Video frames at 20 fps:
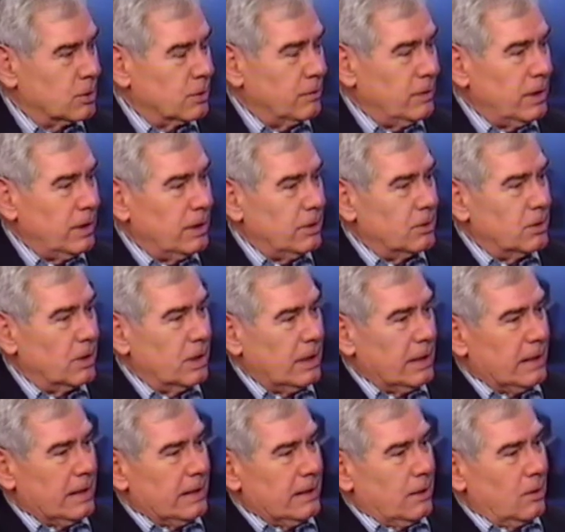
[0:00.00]
of age.
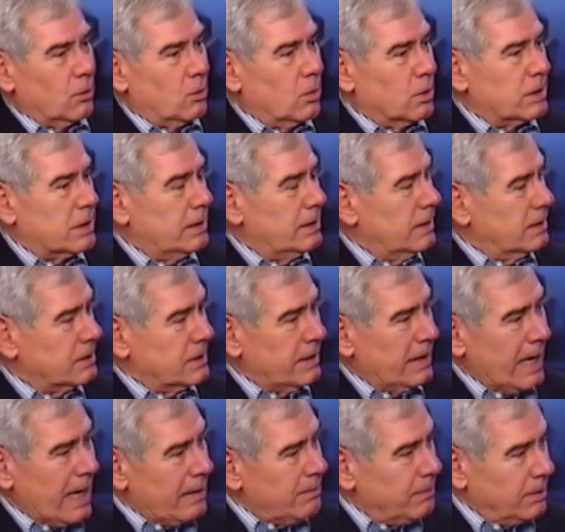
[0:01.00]
Of course, that doesn't
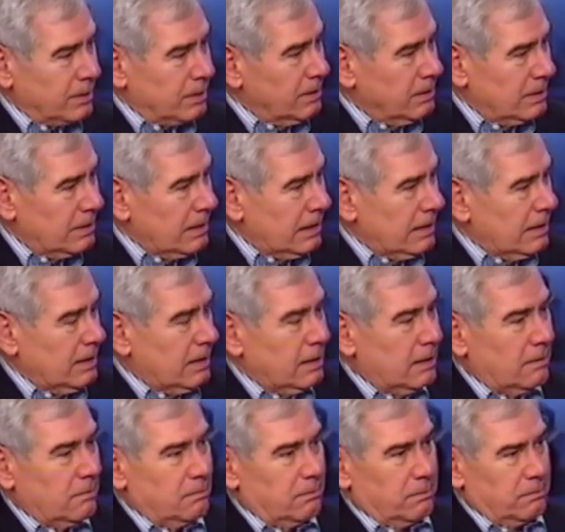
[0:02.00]
happen,
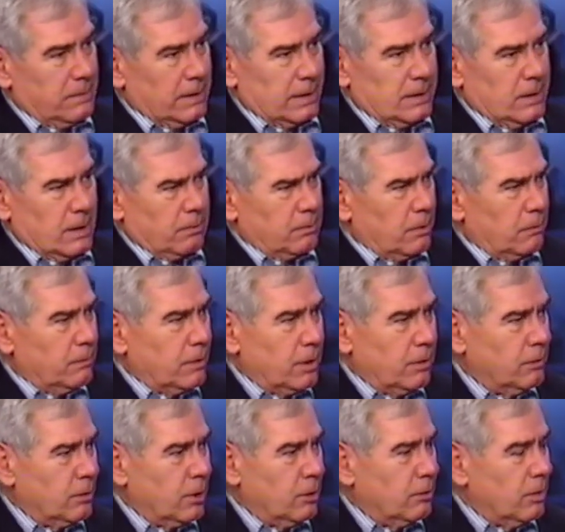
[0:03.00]
except
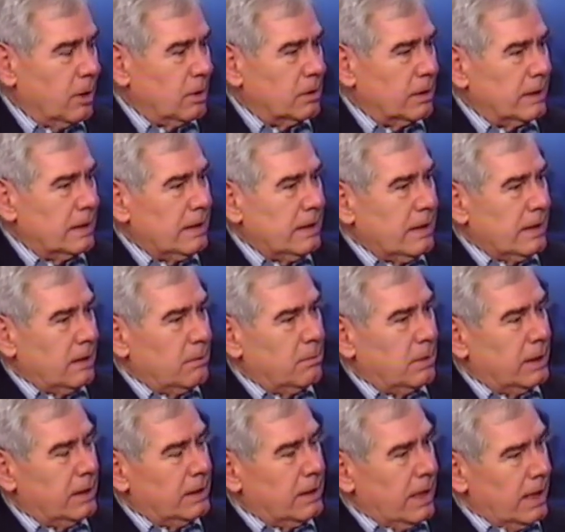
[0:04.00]
very, very rarely,
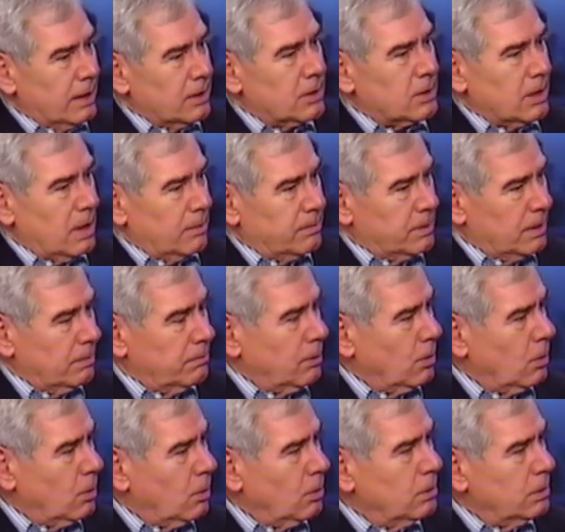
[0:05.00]
but it has sopped up
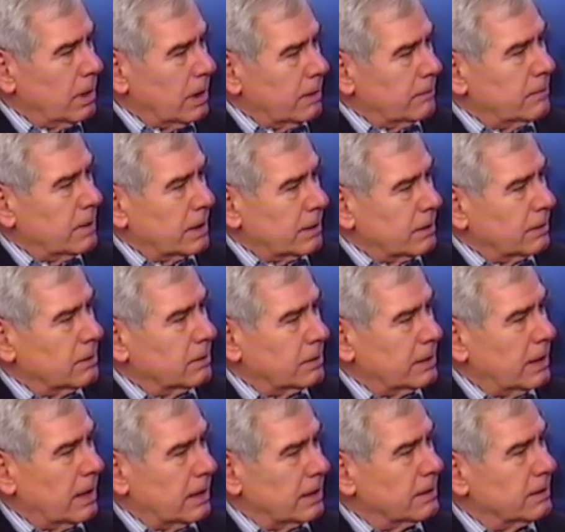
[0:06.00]
a whole lot of technical
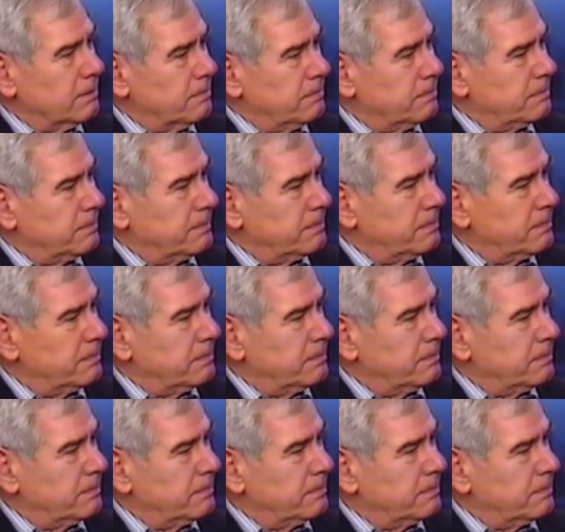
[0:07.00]
talent. So